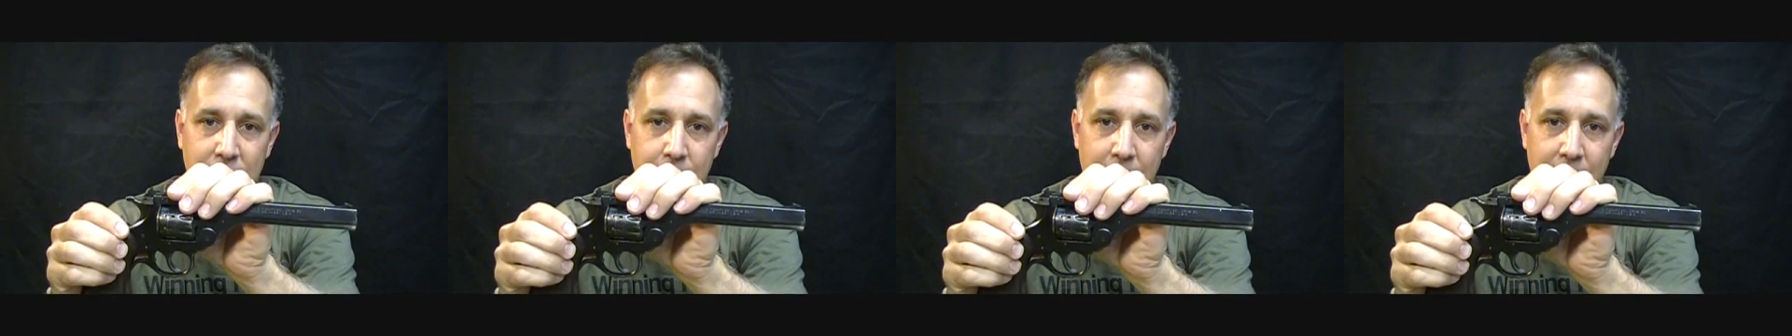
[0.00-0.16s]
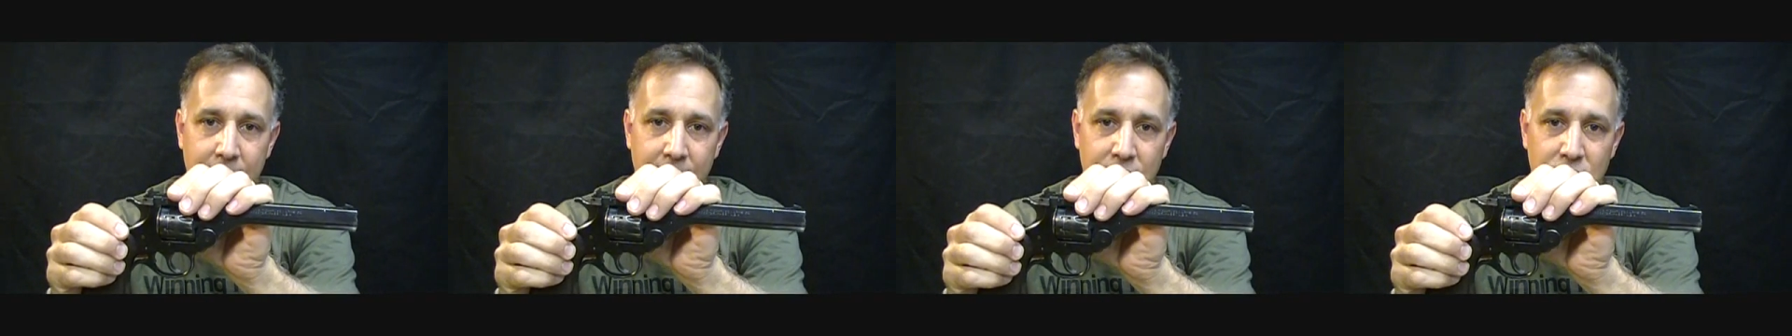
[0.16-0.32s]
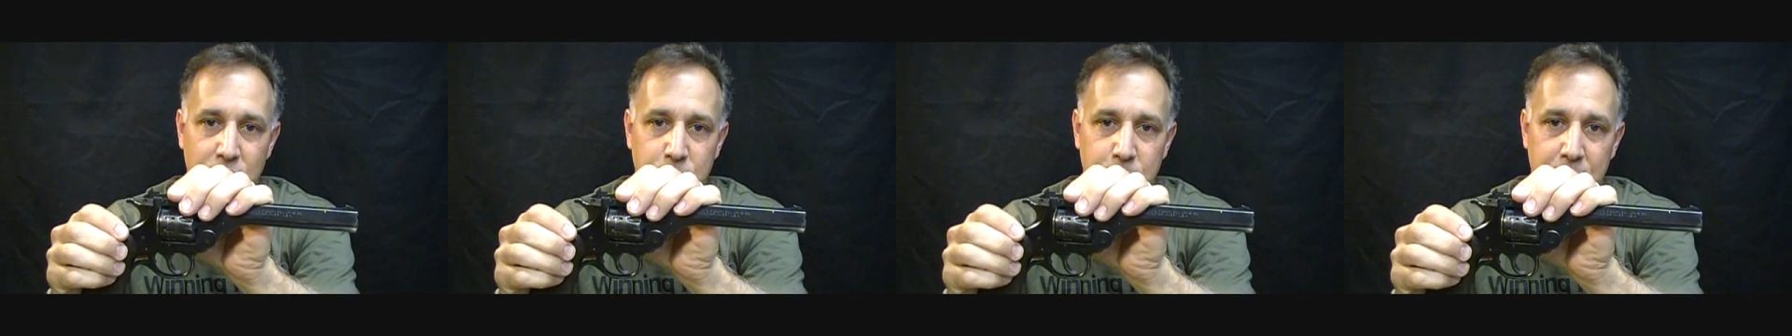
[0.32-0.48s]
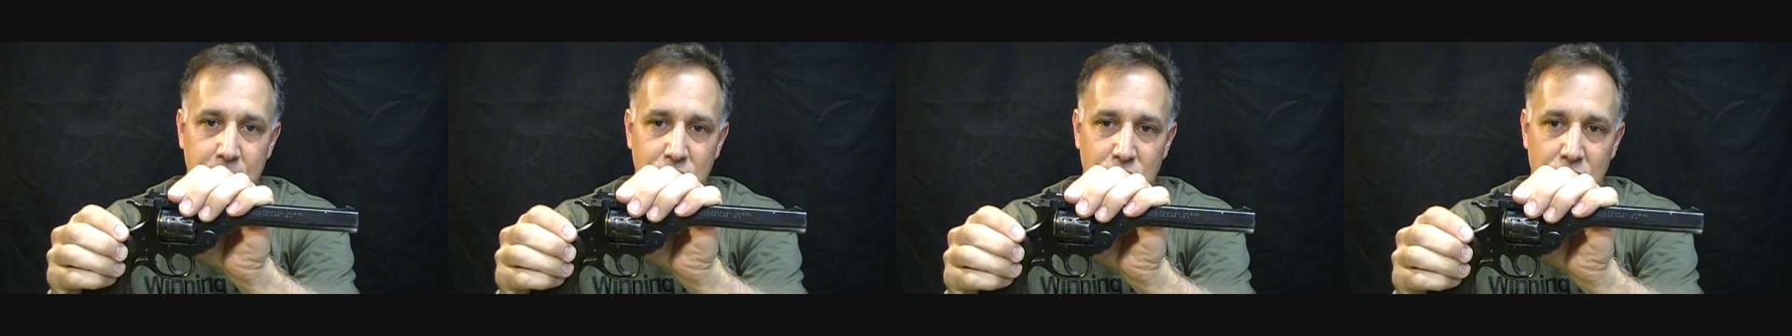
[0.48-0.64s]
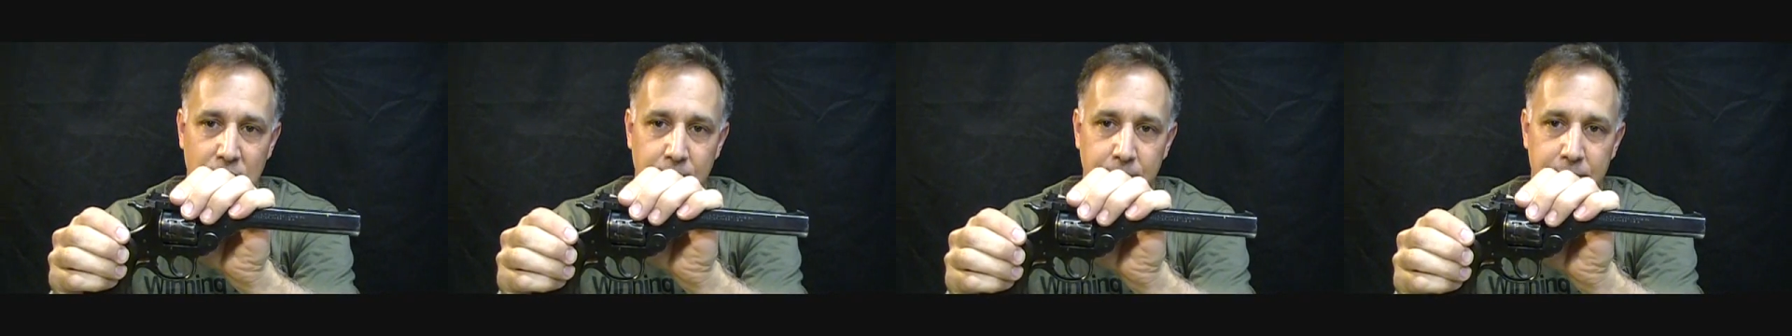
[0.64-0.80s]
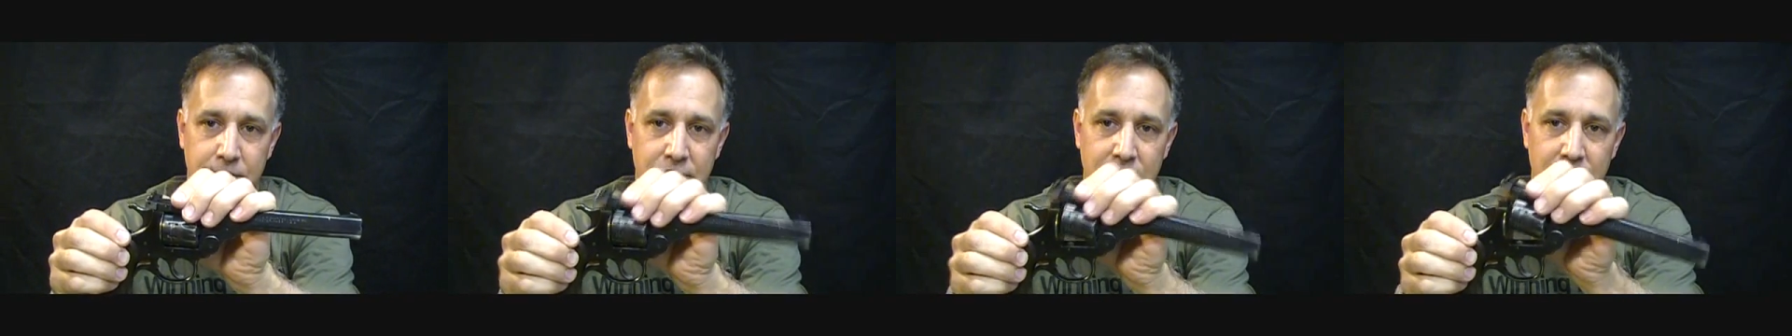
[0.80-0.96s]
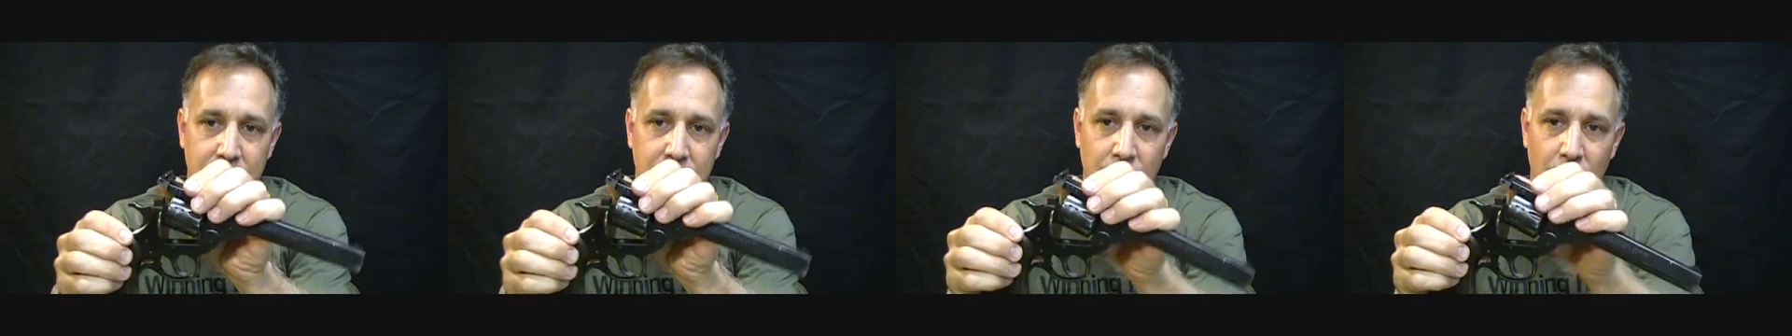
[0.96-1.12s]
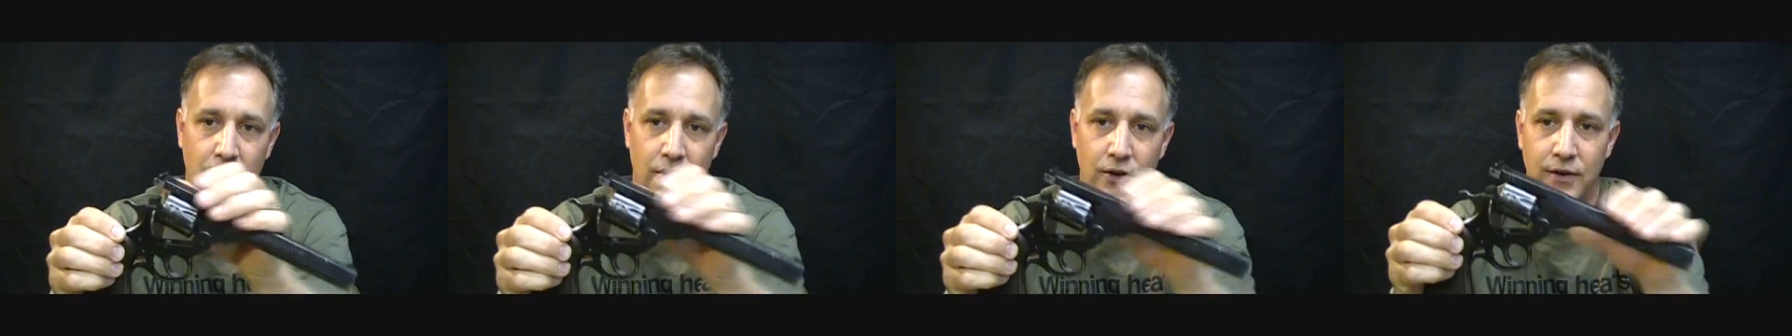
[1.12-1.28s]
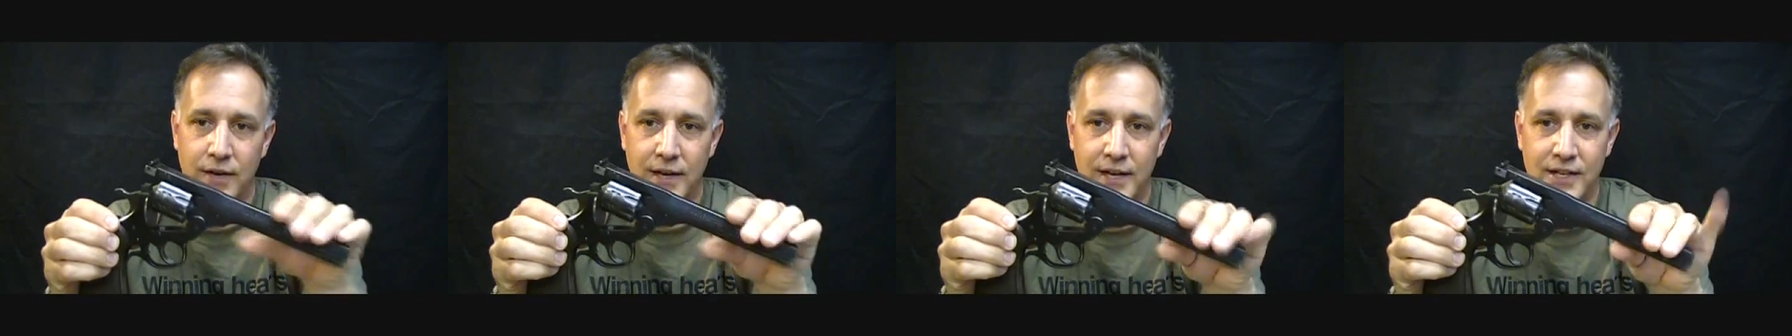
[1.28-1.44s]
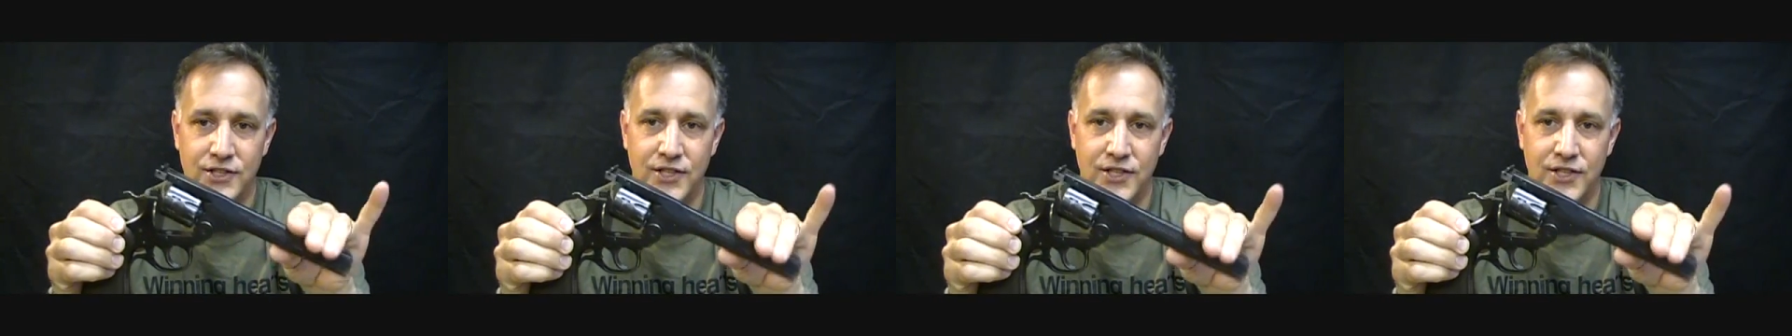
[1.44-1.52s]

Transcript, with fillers: about this pistol in particular